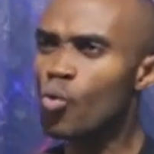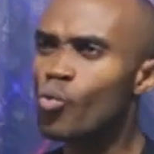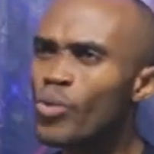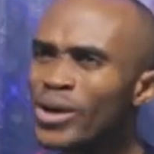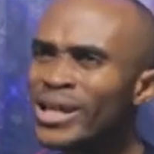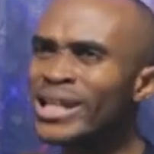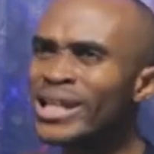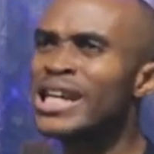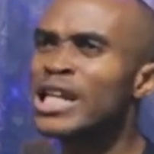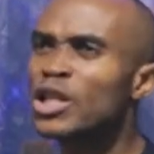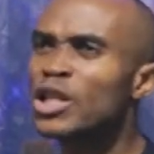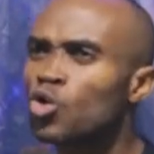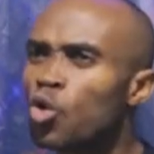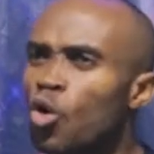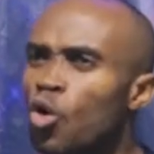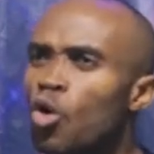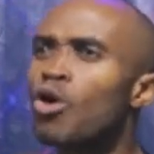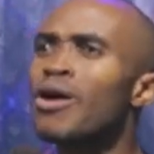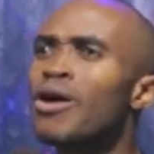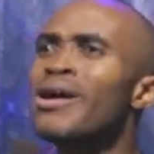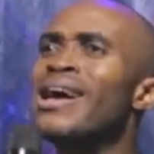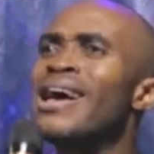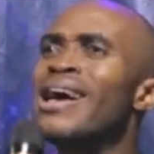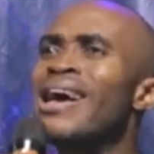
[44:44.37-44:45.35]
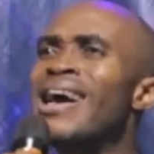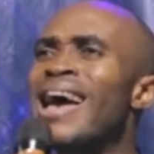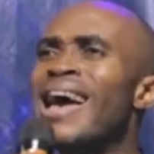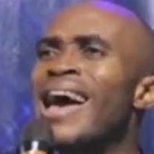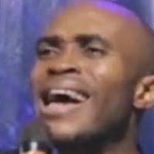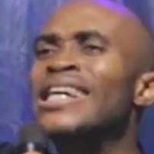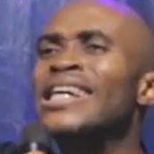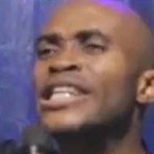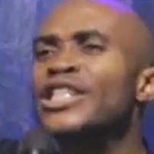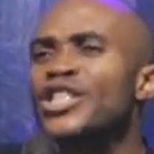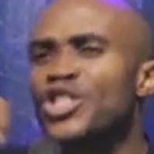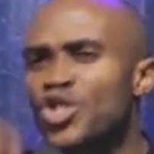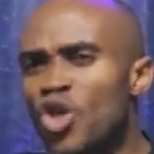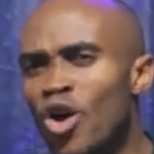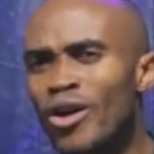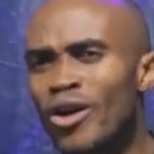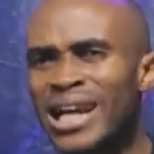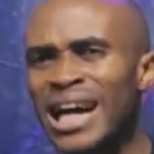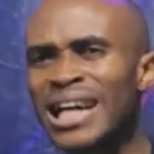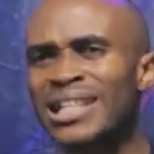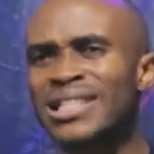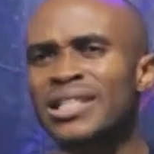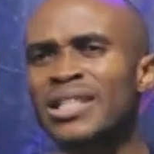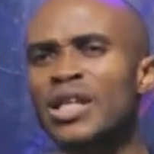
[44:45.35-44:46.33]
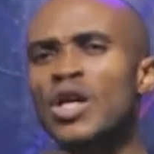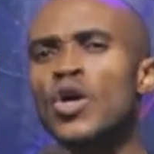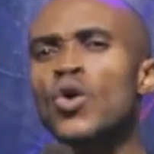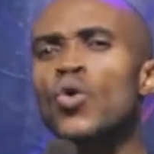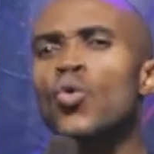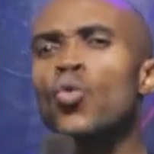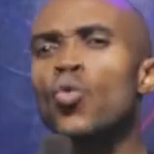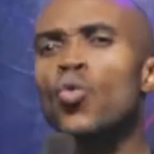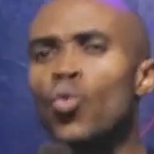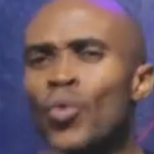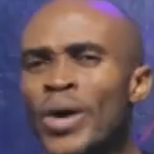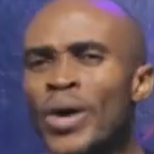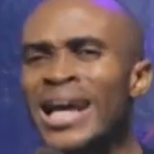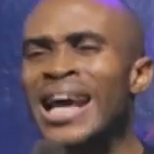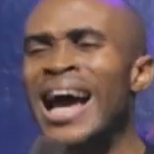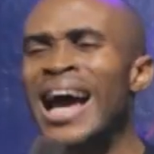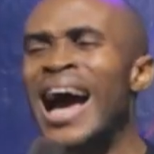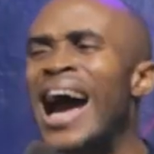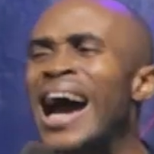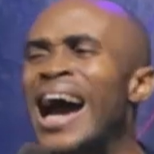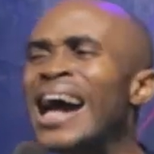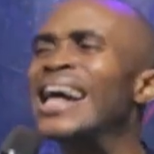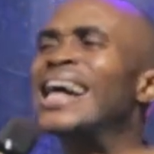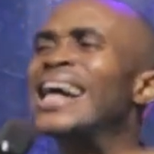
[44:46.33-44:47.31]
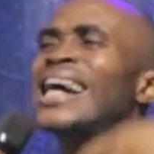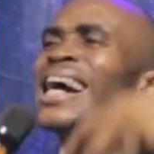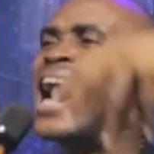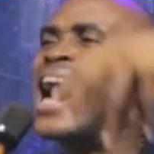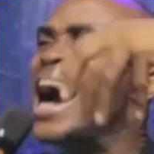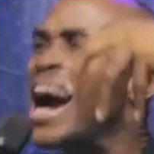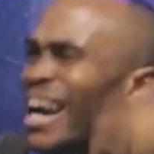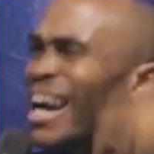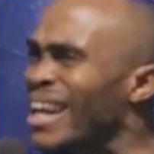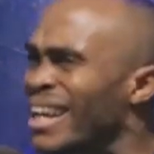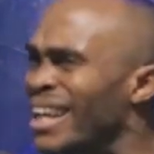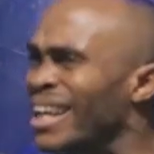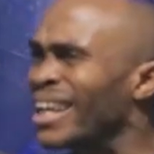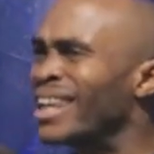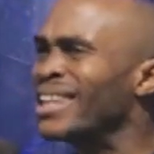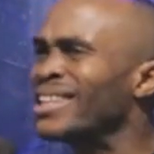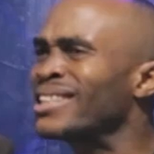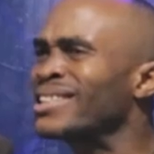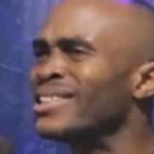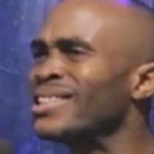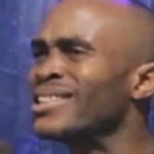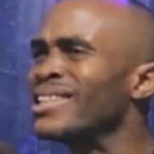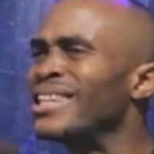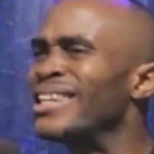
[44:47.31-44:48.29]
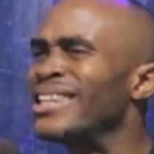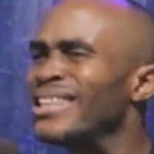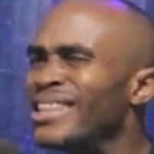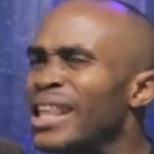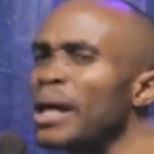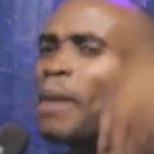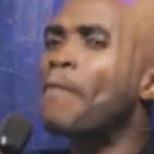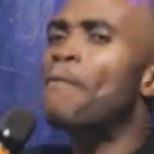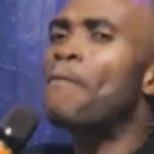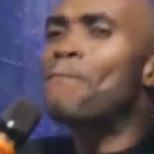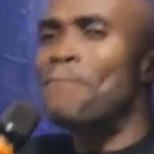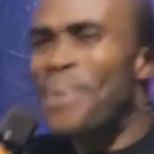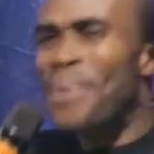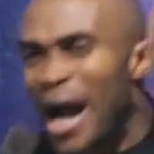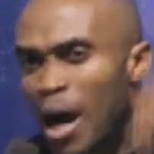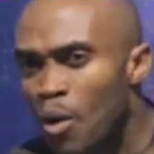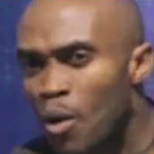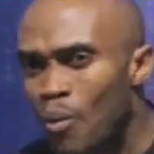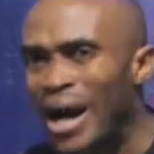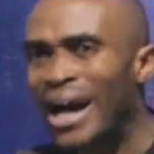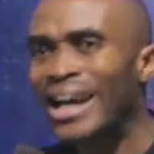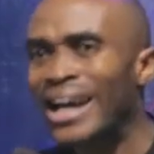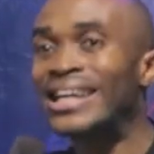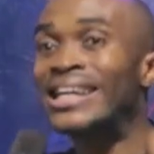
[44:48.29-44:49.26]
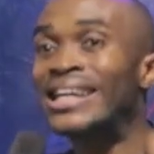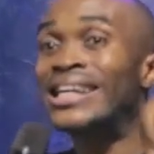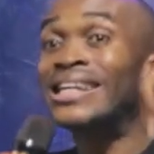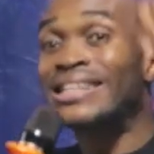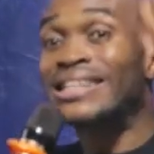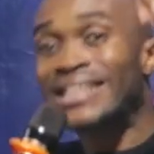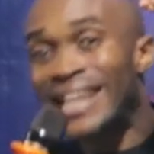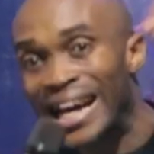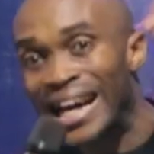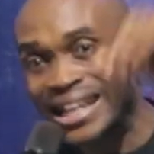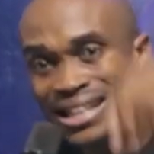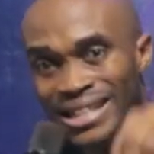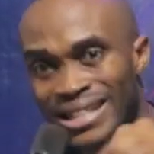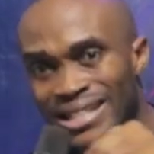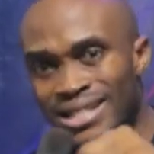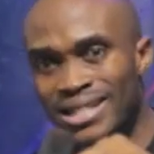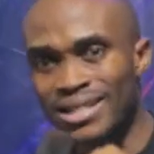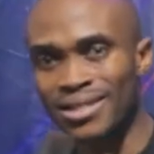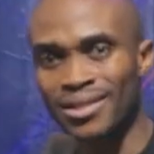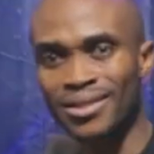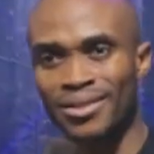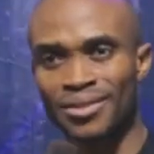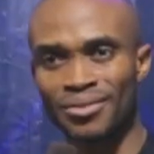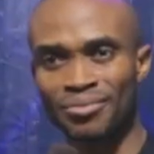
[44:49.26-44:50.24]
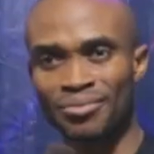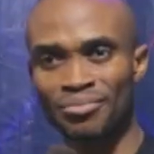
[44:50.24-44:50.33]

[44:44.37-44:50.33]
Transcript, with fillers: We need to ensure that we are carrying the power in reality.